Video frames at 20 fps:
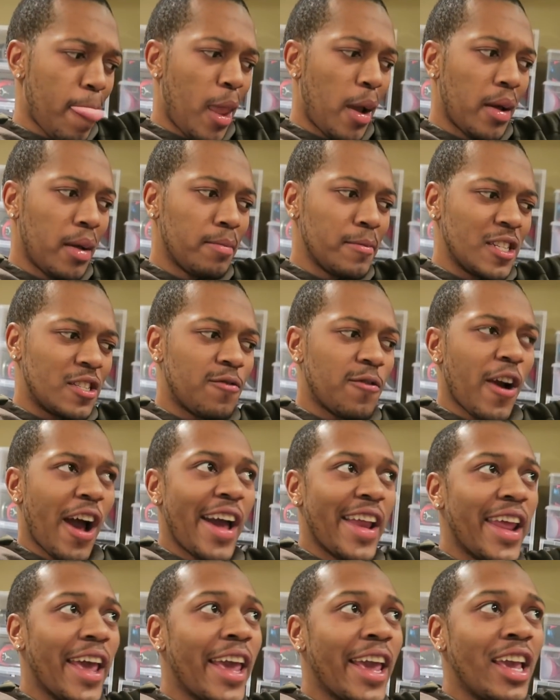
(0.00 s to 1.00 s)
Um, it's
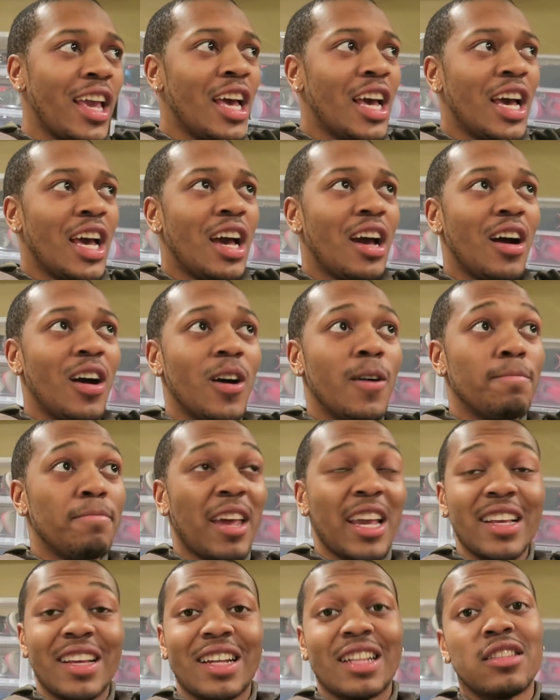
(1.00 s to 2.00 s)
Friday. Um,
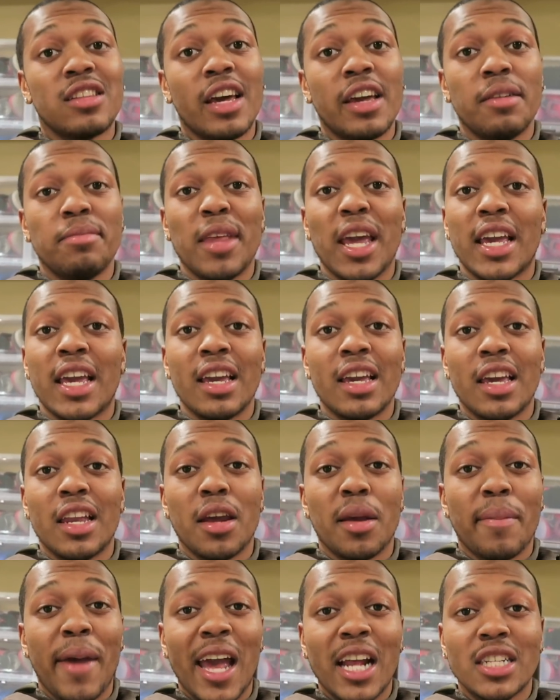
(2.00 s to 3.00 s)
they claim they can
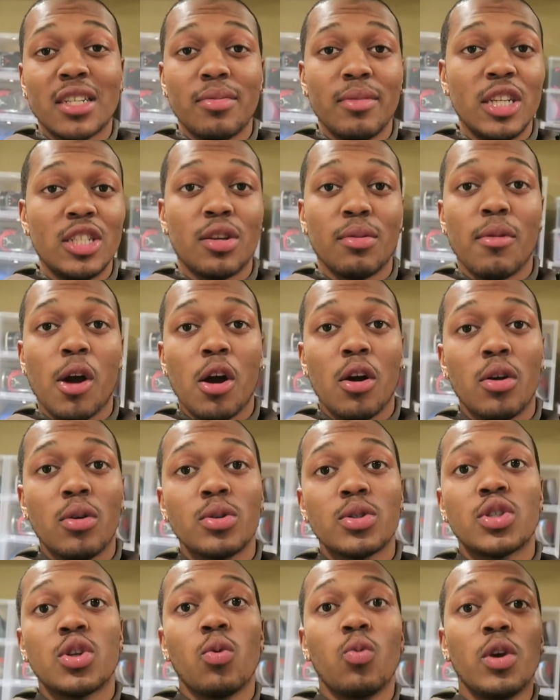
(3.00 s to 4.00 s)
get it back to me
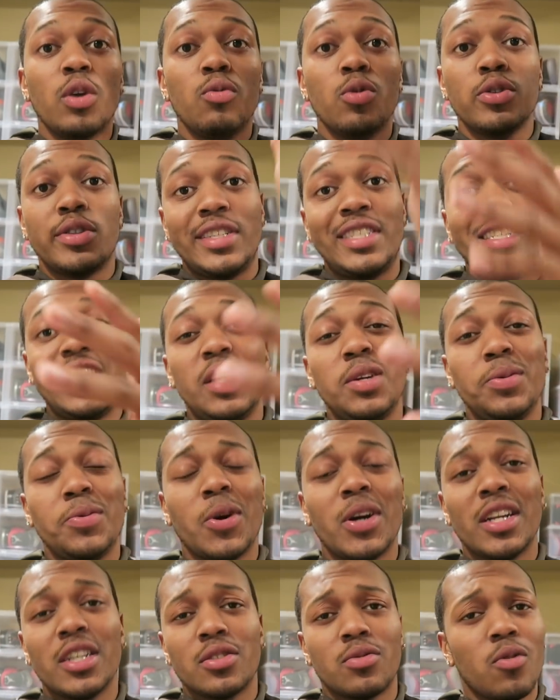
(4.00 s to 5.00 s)
tomorrow, so we will see
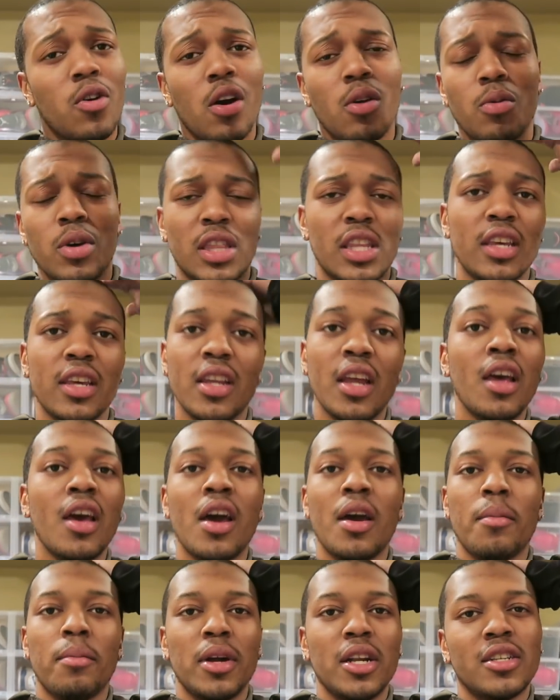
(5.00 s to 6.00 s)
what is wrong with it.
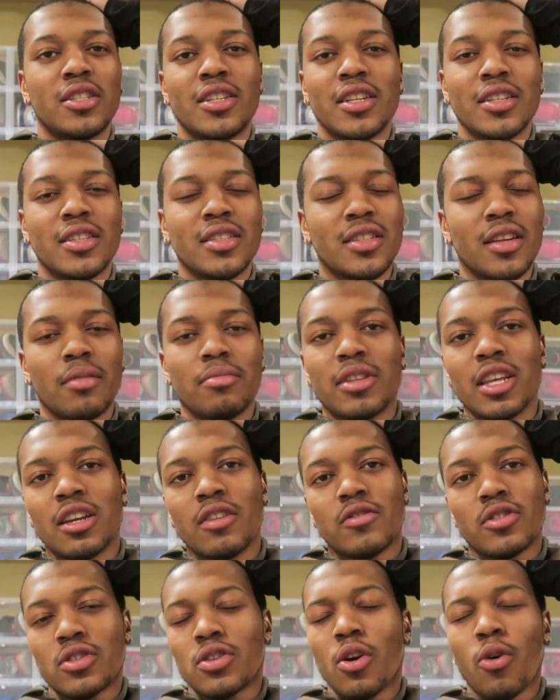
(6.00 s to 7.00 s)
But it's just
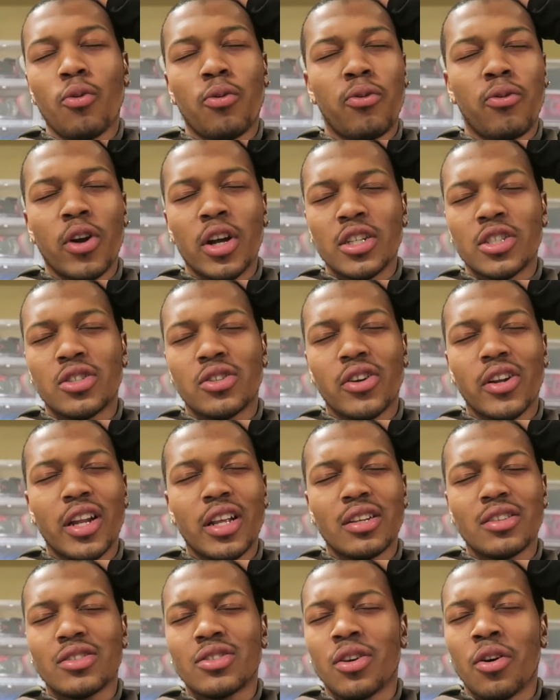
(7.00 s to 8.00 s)
something so
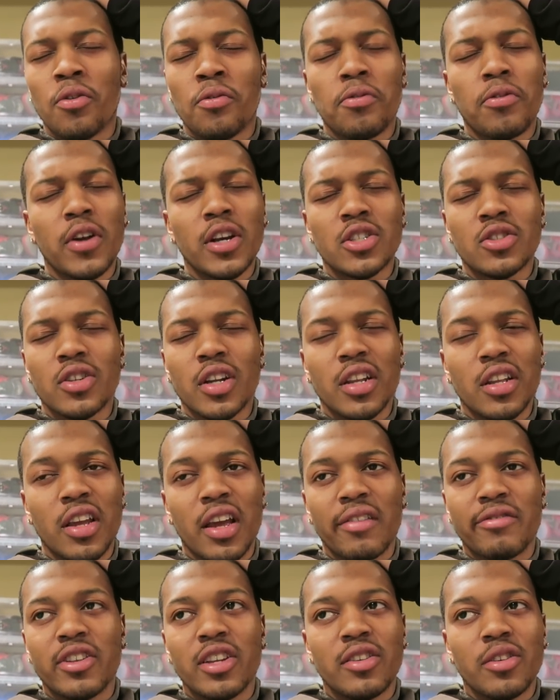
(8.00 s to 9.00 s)
frustrating, so frustrating
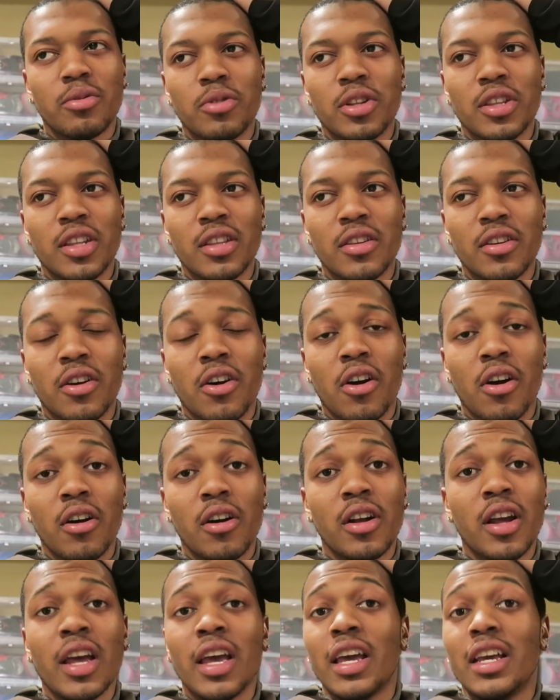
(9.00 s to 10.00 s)
you have to with in the
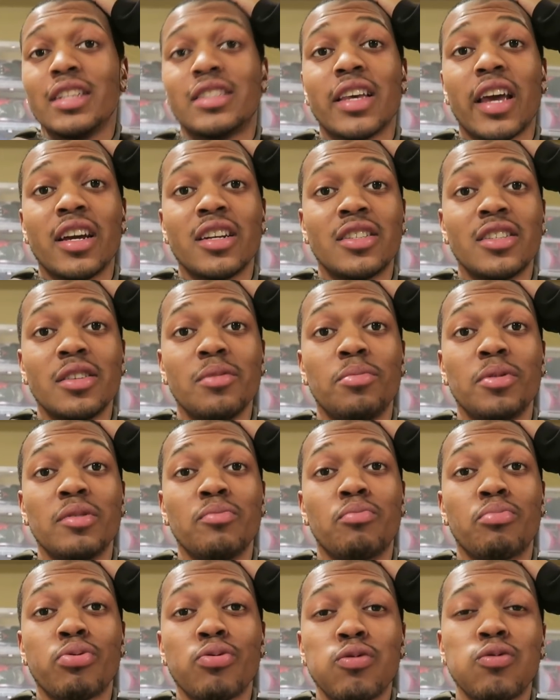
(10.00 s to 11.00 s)
car. It's actually
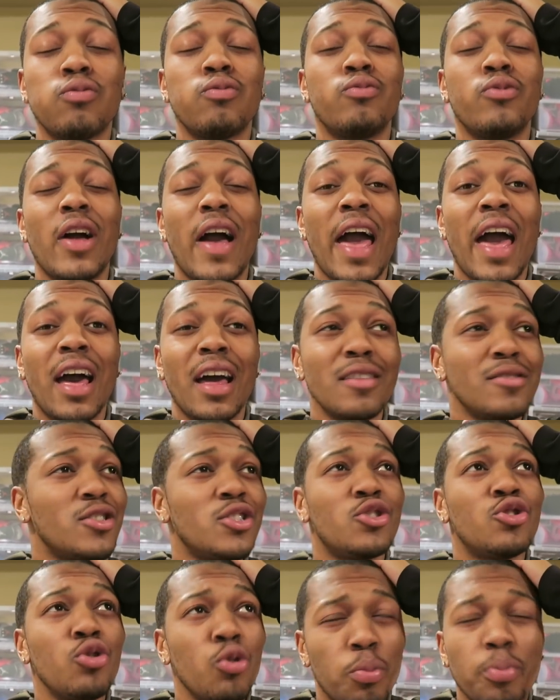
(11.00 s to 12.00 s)
been
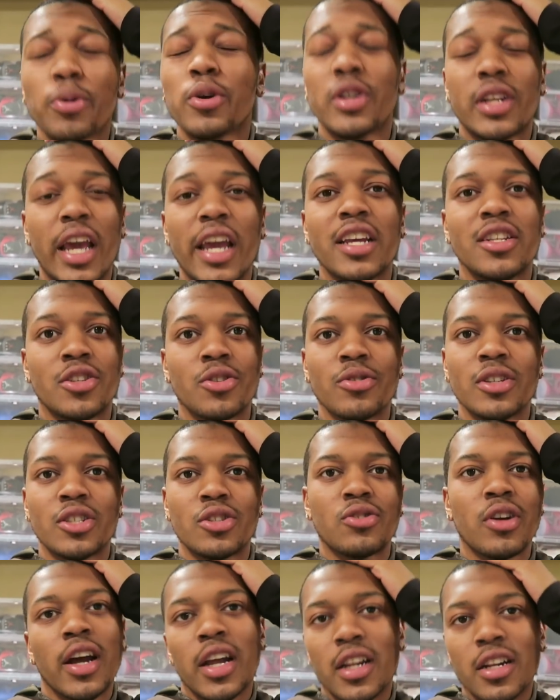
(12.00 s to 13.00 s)
super
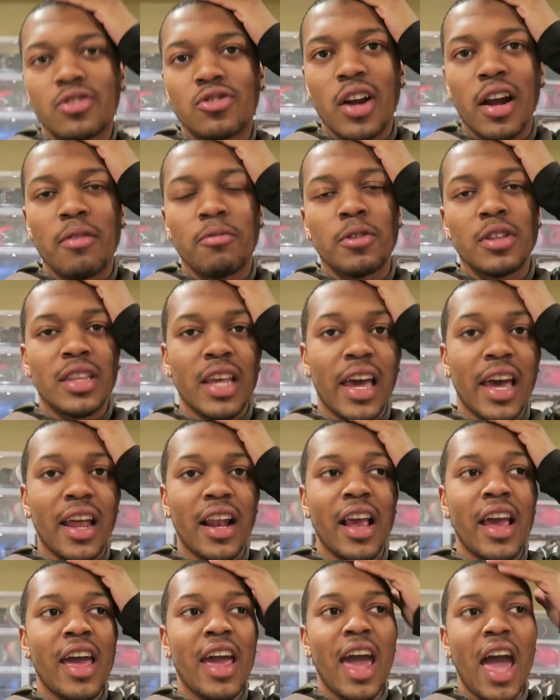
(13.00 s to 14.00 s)
dangerous trying to drive with
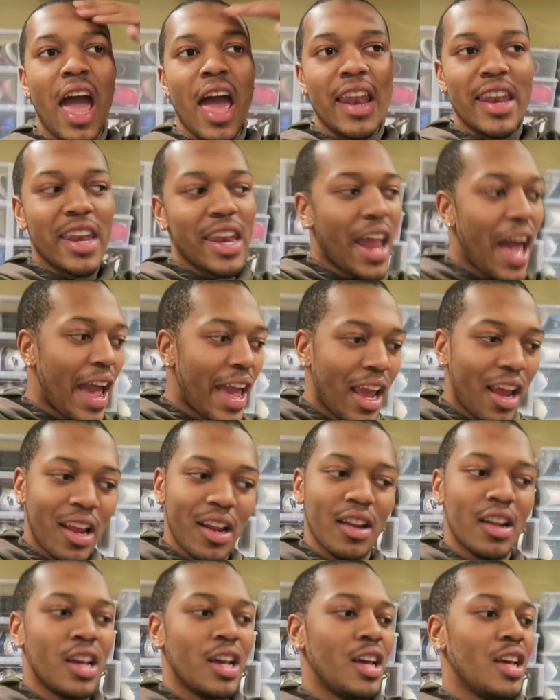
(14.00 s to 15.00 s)
that at
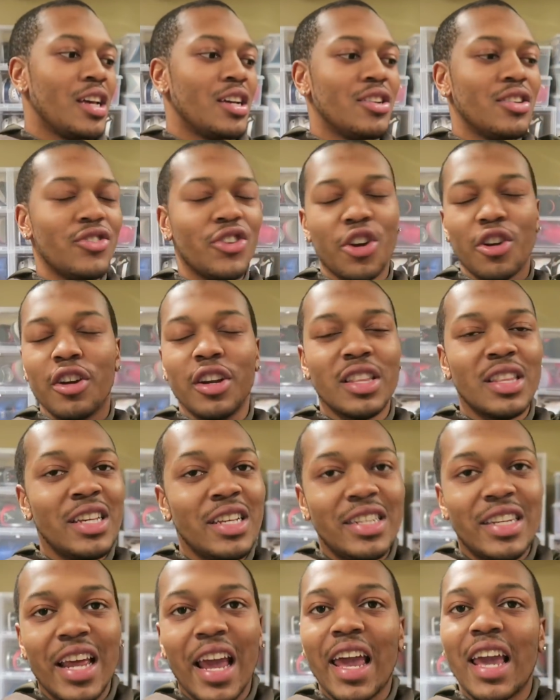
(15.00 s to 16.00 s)
night during
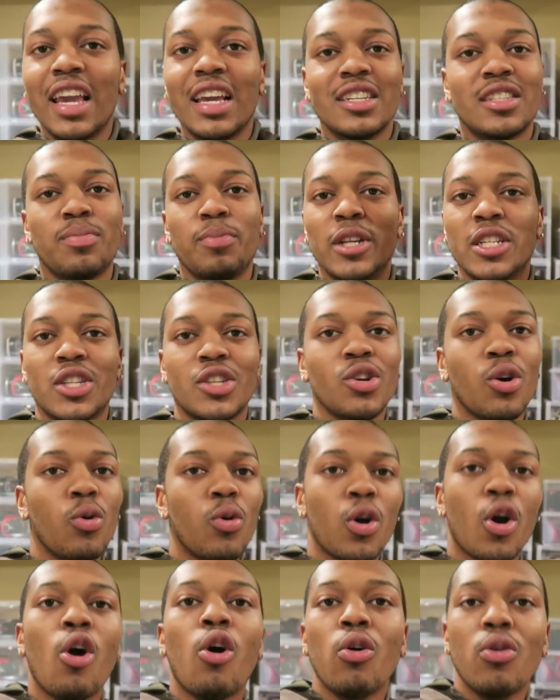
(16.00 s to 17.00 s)
the day it's been
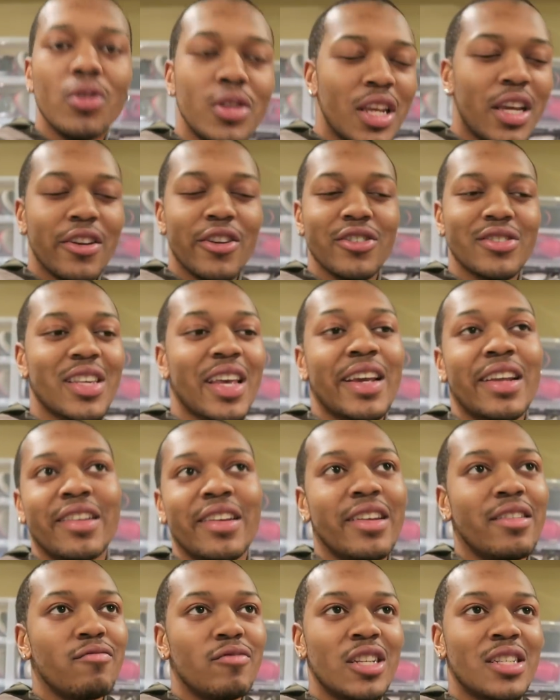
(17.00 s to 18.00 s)
so cold here it's like
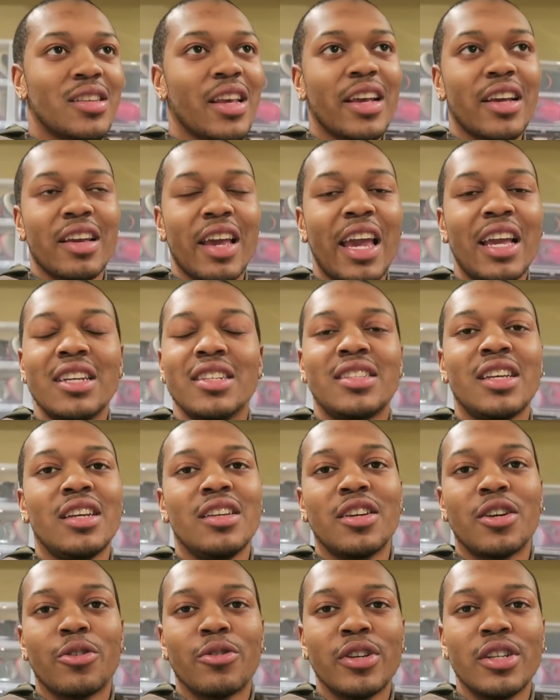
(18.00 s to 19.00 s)
it's like
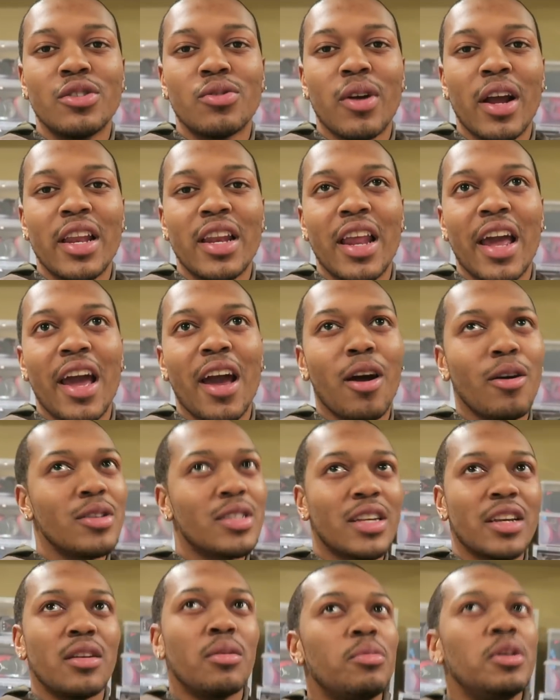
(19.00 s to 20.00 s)
18 degrees right now
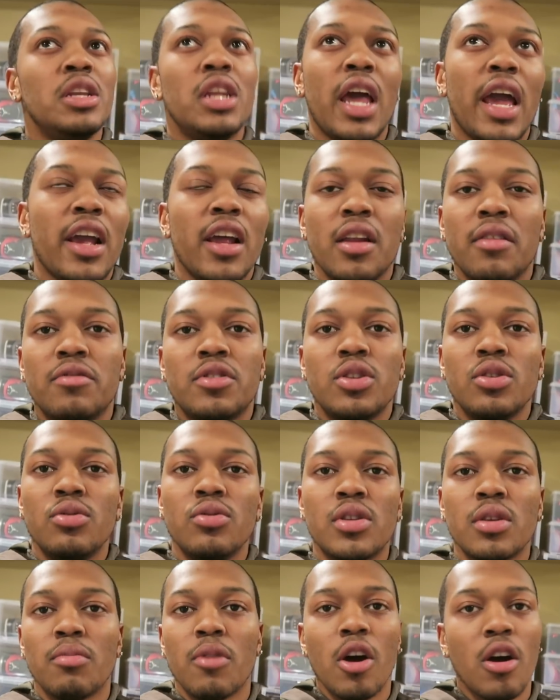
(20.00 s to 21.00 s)
it's going to be negative
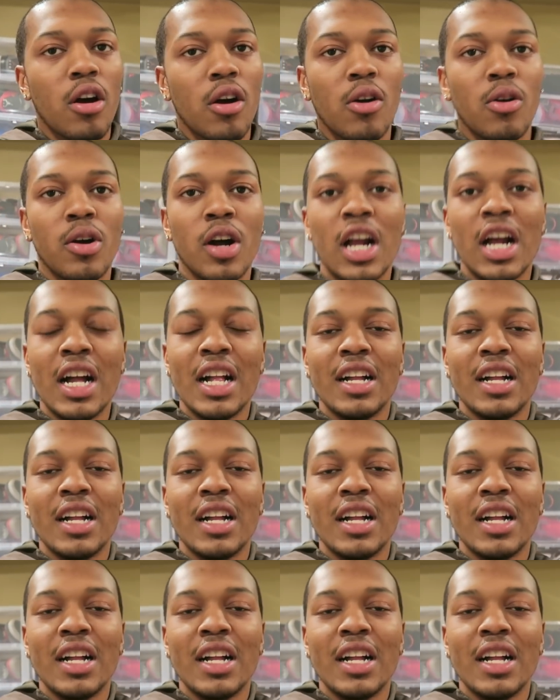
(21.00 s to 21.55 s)
2 tomorrow